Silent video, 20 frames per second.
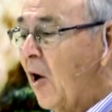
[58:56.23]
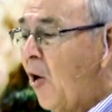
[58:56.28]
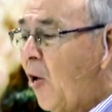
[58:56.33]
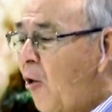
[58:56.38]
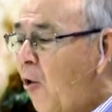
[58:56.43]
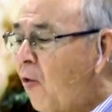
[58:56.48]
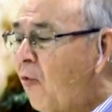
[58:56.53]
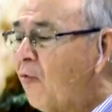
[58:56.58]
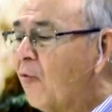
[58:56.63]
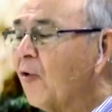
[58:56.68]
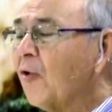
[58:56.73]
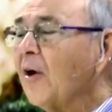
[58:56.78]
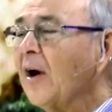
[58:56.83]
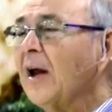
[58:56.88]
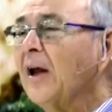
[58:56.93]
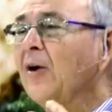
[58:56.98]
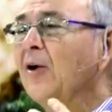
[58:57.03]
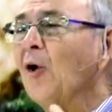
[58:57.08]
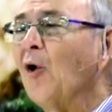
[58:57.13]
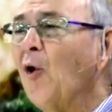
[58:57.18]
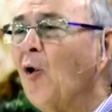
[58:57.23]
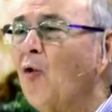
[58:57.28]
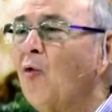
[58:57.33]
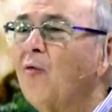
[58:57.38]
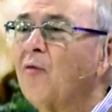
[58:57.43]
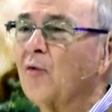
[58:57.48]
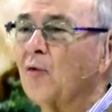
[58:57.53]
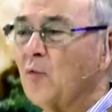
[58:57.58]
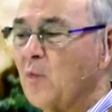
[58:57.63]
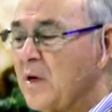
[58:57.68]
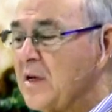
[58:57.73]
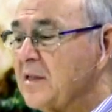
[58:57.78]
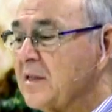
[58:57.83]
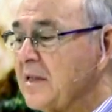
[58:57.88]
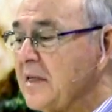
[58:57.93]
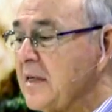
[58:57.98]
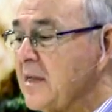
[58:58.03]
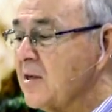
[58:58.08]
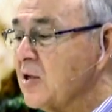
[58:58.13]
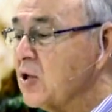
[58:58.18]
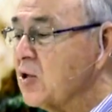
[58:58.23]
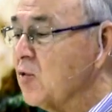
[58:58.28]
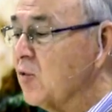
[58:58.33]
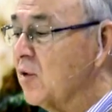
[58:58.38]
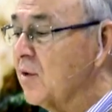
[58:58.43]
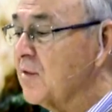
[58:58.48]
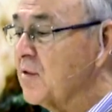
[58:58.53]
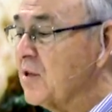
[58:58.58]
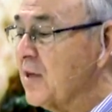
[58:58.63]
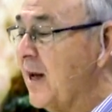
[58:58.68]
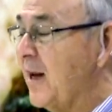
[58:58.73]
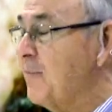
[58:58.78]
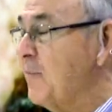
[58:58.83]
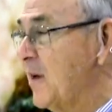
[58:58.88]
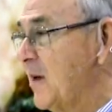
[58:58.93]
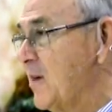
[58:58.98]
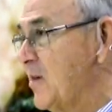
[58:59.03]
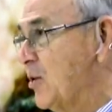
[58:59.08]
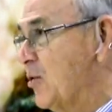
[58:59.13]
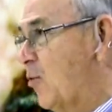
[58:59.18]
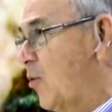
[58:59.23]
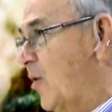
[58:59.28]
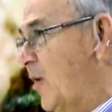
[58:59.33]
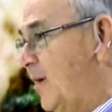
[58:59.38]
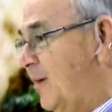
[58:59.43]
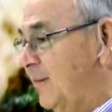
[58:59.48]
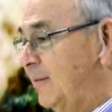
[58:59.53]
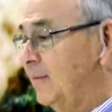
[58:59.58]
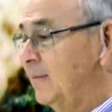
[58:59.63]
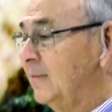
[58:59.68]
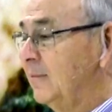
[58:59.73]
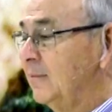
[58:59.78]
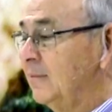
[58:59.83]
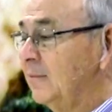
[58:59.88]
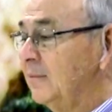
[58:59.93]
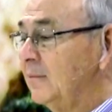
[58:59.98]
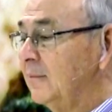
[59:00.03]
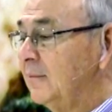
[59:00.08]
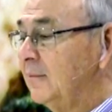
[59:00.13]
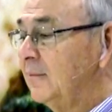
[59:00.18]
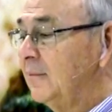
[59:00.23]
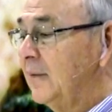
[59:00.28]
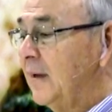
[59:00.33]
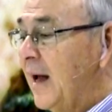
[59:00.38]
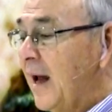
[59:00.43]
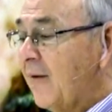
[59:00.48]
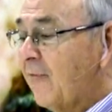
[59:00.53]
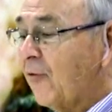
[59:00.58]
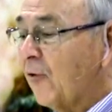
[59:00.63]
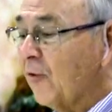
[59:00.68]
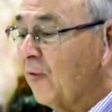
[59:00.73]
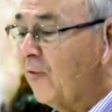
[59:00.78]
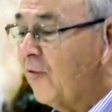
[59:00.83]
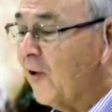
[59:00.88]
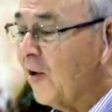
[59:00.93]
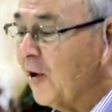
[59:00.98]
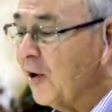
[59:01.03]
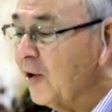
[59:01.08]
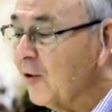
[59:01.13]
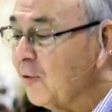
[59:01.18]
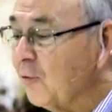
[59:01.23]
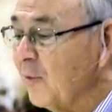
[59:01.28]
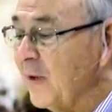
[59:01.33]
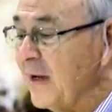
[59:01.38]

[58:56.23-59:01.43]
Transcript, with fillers: Over and over, we see this sort of statement in the Torah, and for a very good